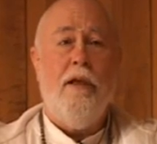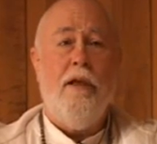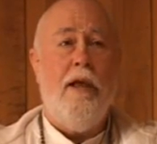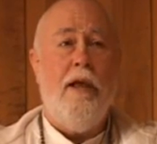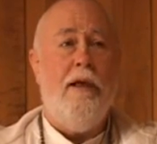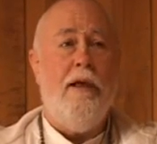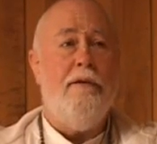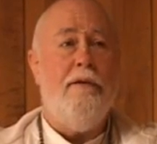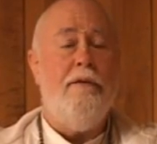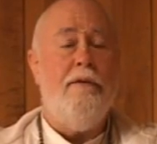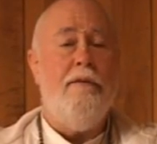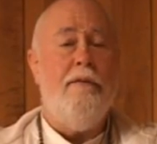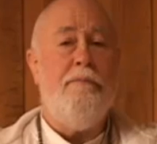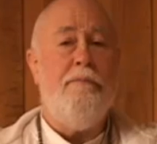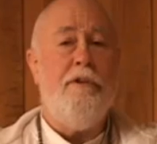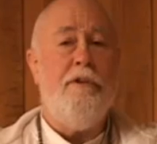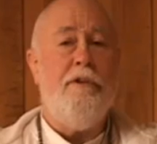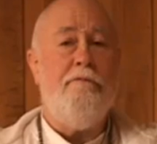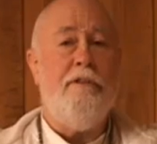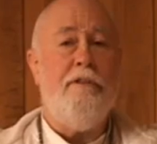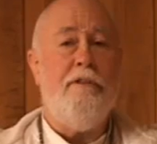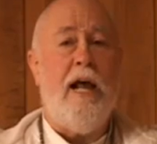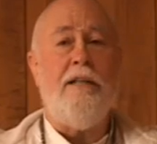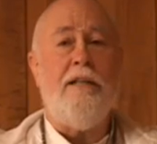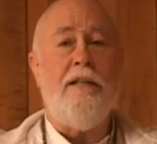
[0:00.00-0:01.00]
And
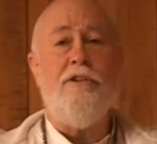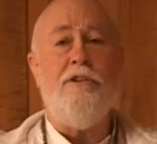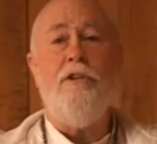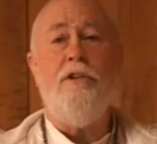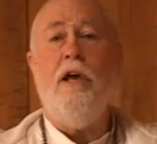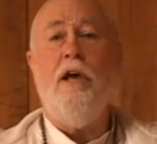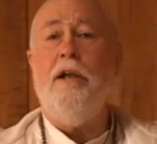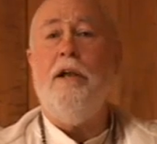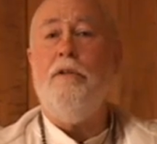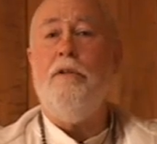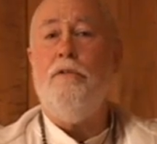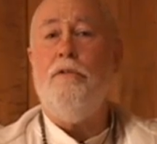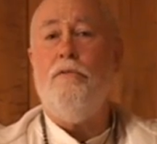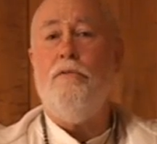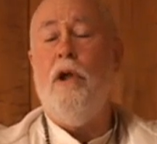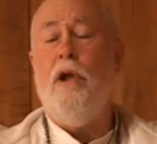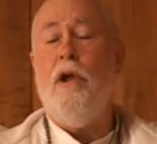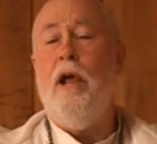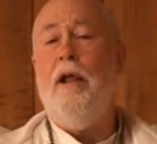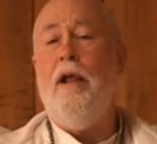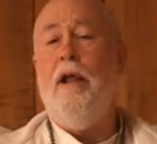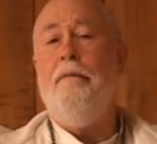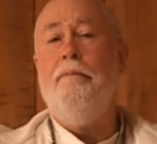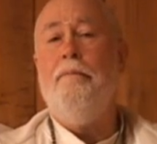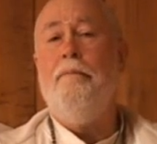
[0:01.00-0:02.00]
if that's not a
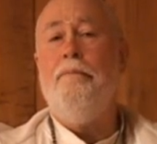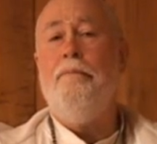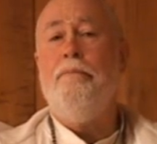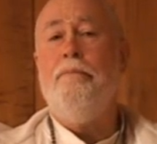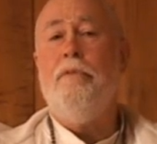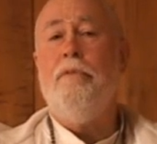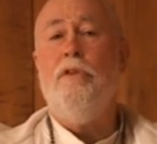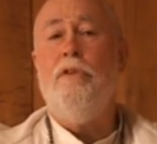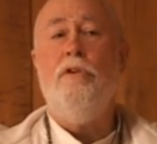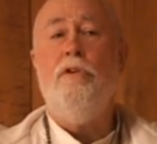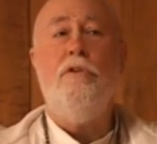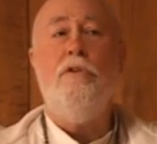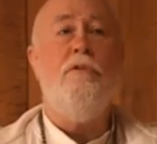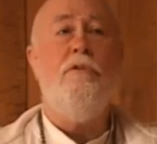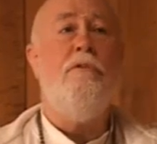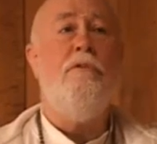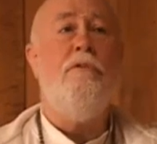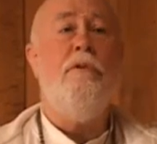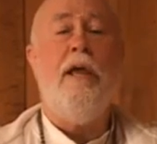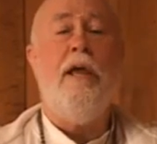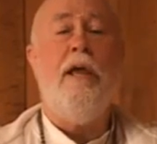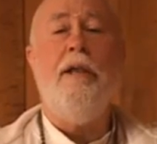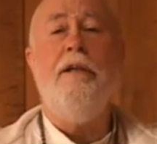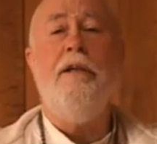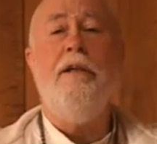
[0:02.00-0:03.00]
threat
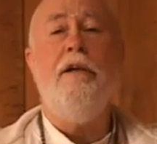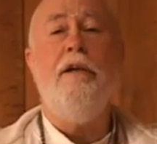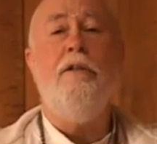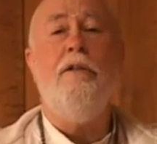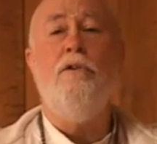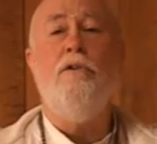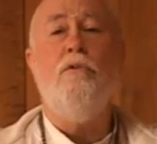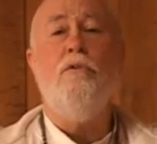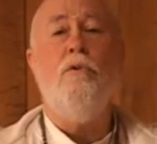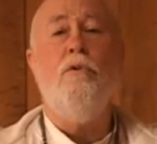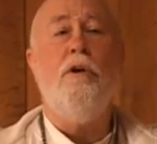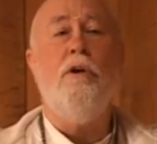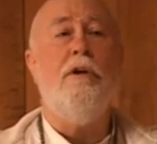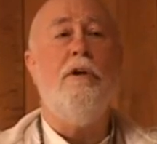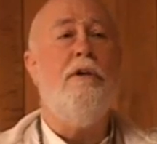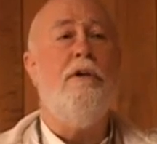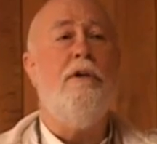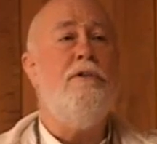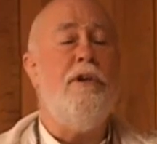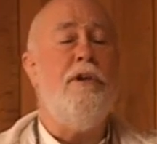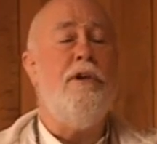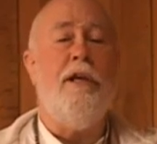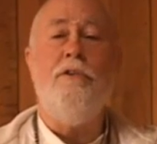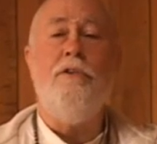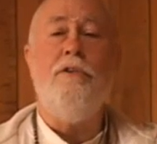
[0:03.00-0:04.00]
to any other
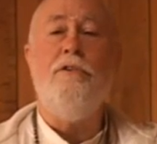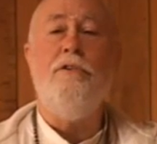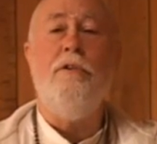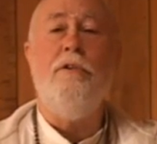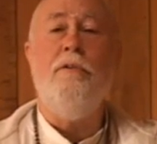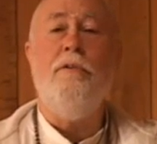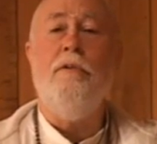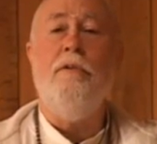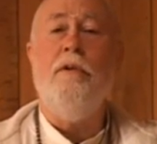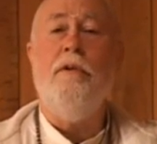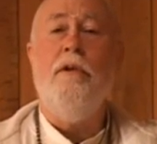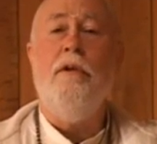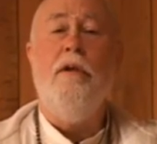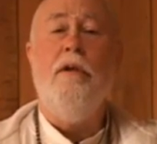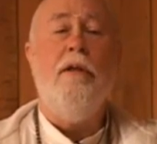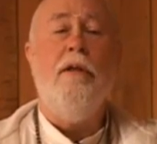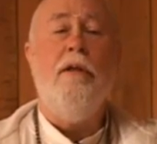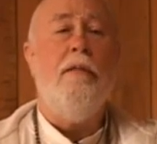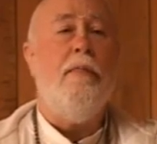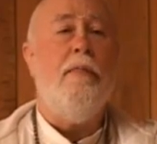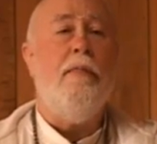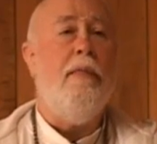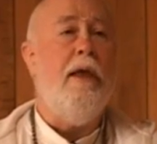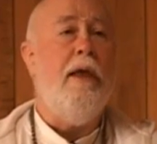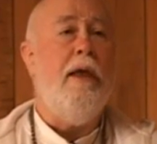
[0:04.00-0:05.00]
organization,
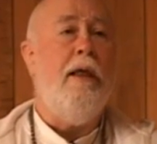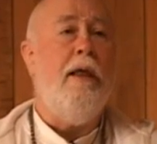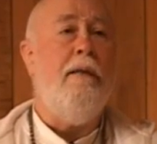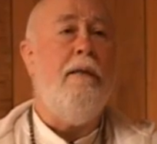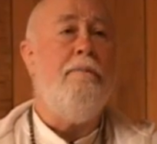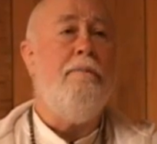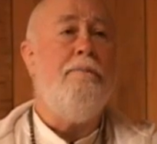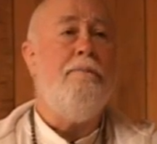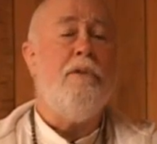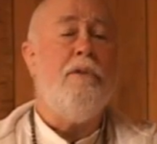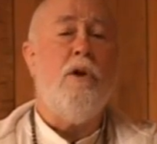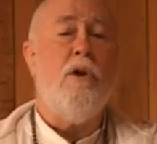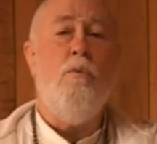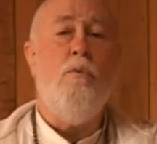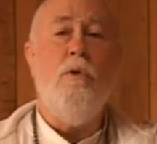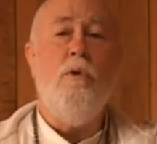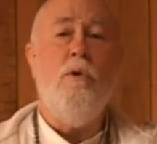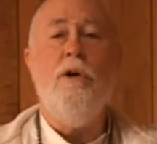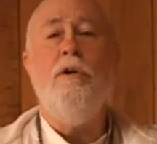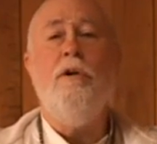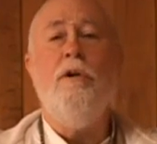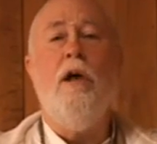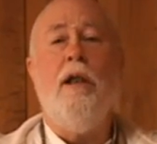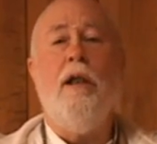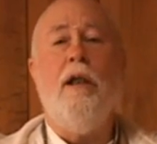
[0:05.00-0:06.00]
then
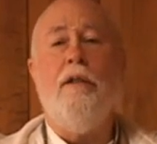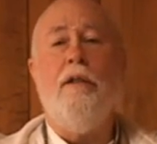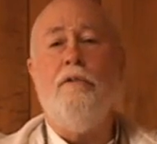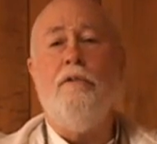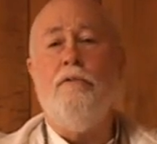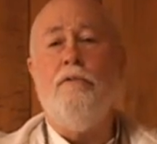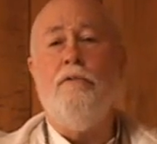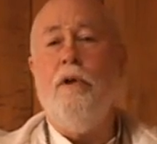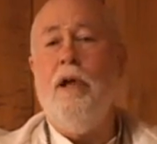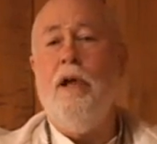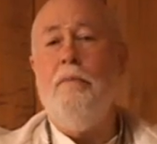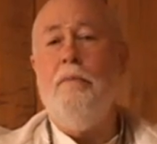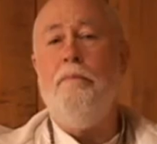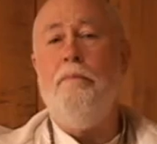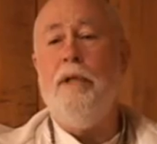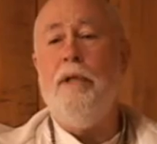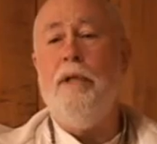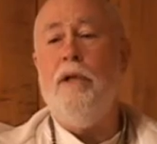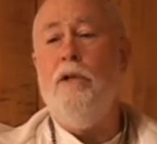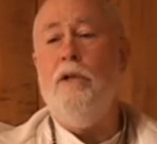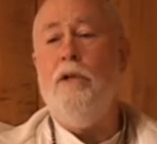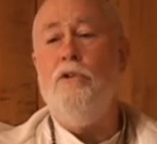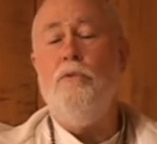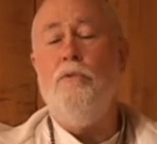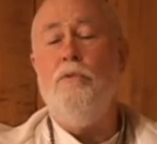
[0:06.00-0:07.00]
we're not a threat,
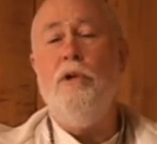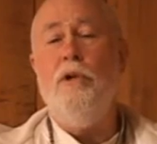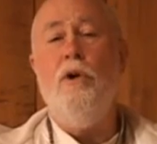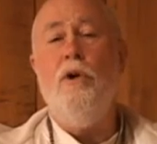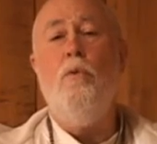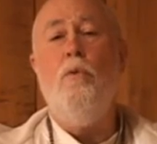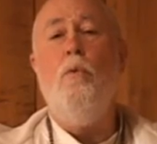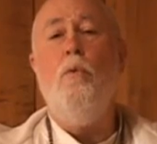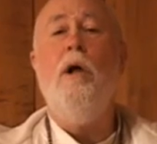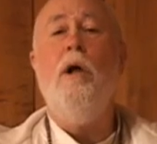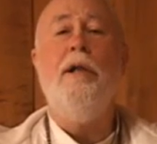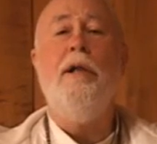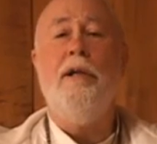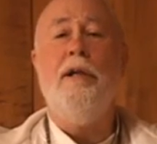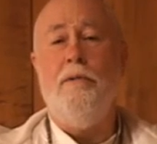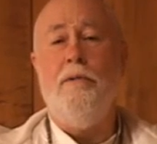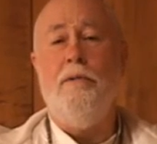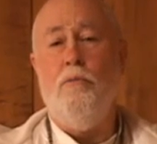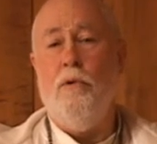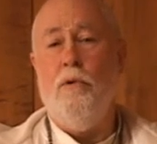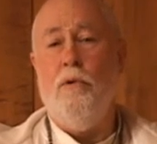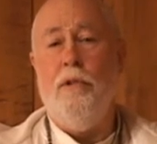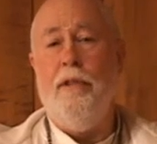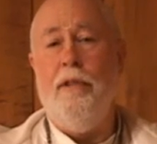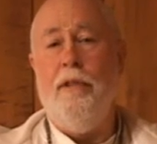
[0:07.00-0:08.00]
because we don't want any
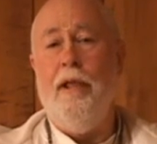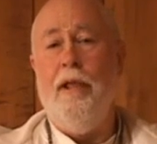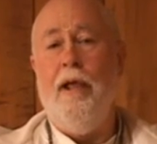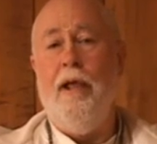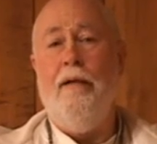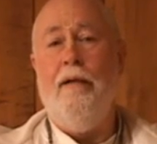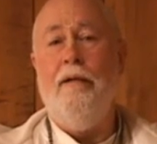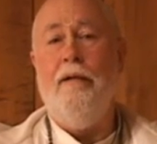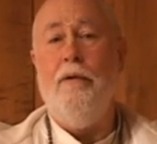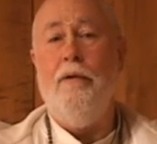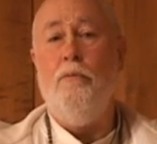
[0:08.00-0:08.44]
more than that.